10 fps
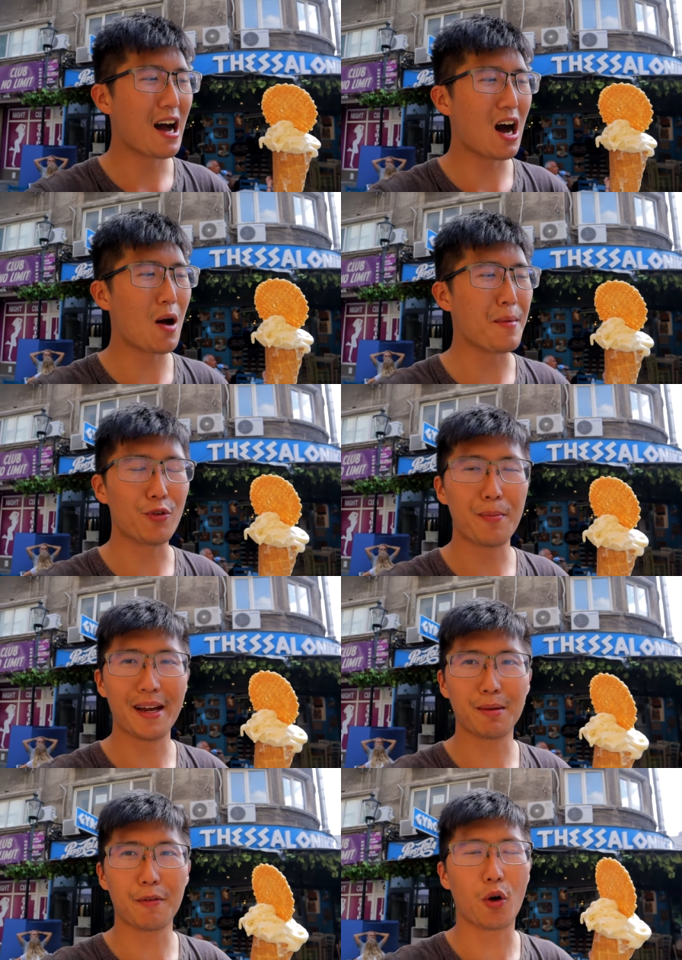um, in
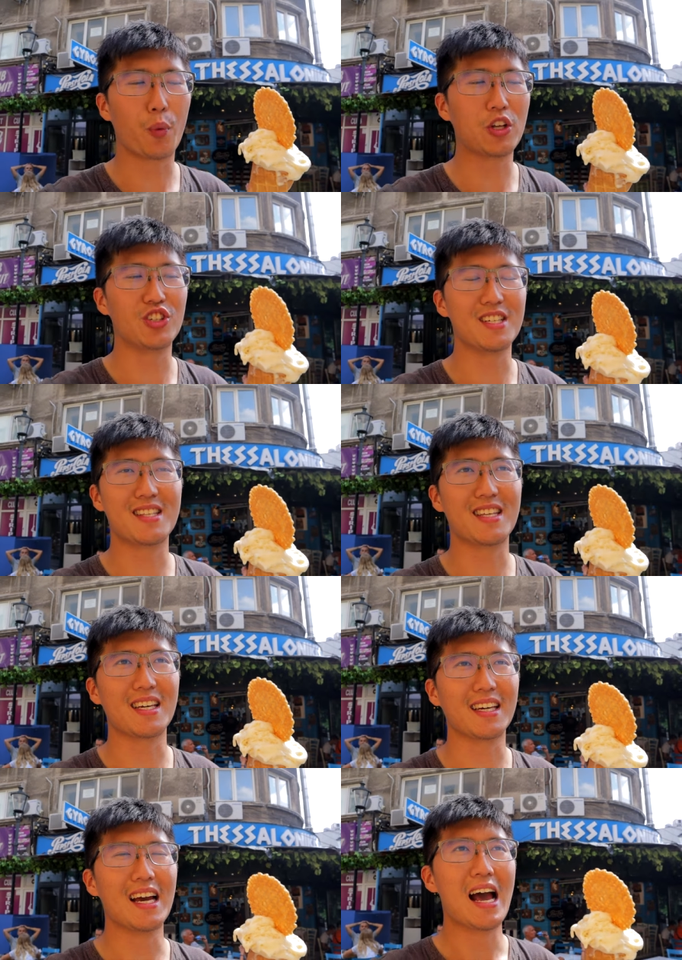Romania before, which is
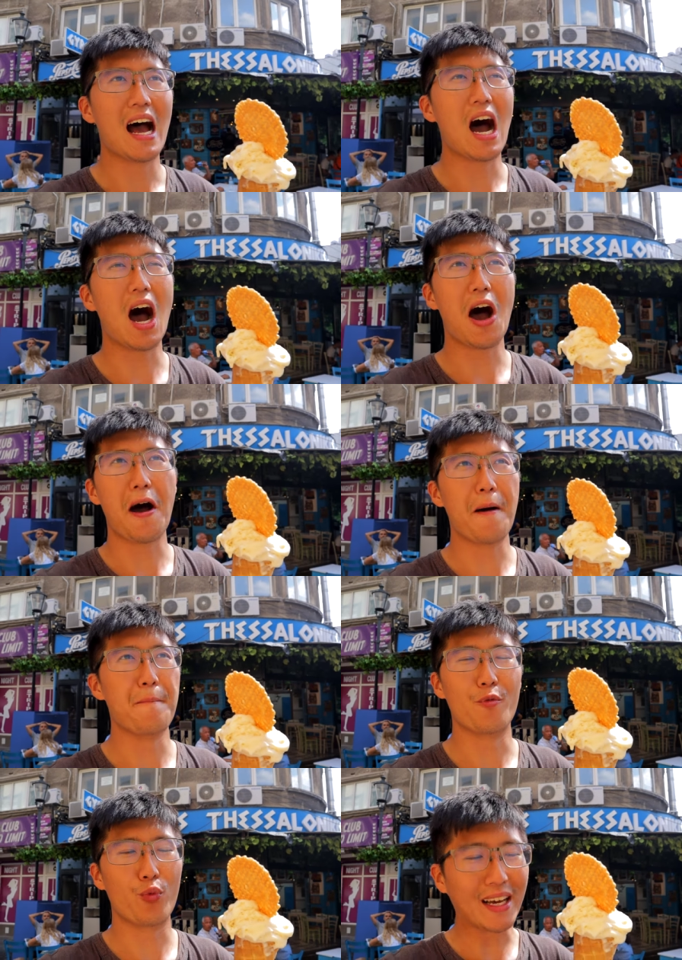the um,
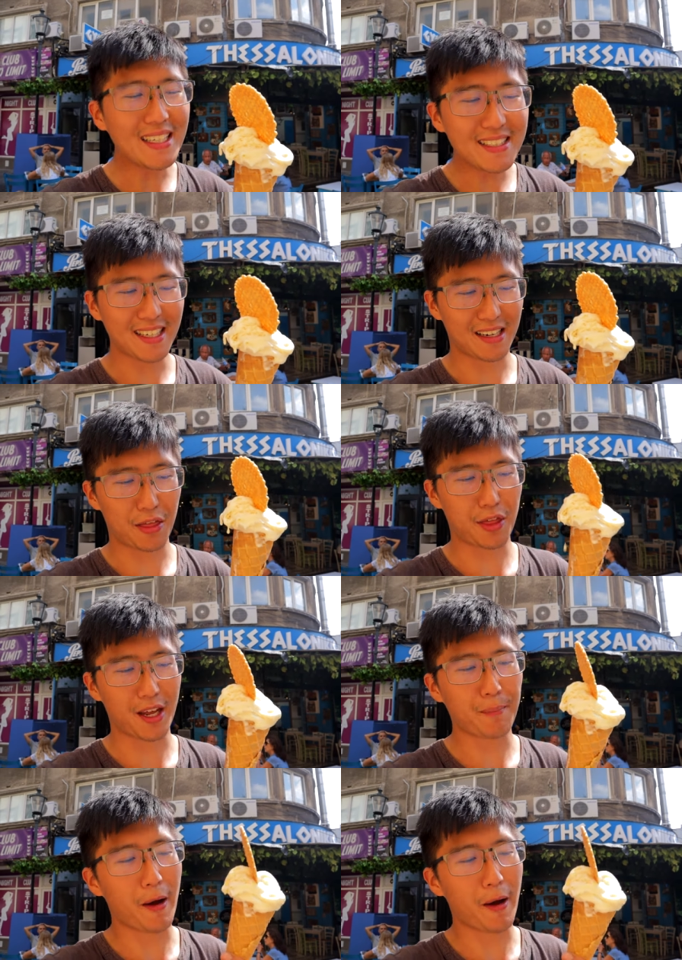raisin thing.